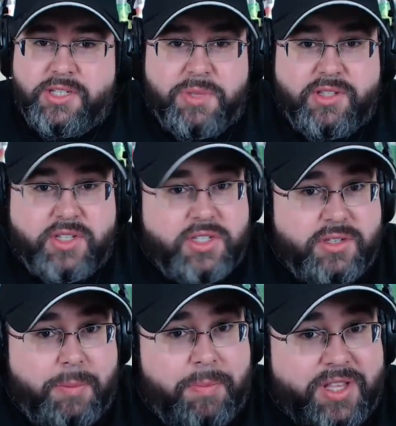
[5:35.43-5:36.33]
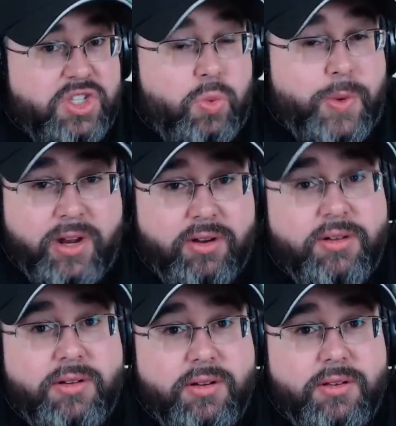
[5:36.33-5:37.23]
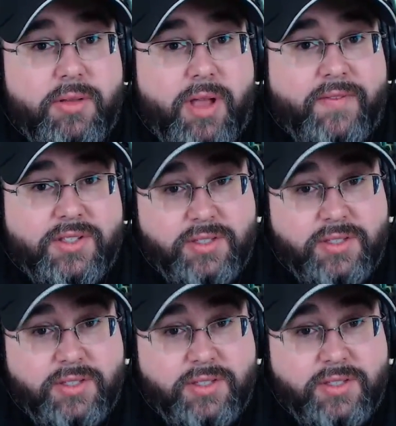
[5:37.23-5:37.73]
means it's a bit sweeter, obviously,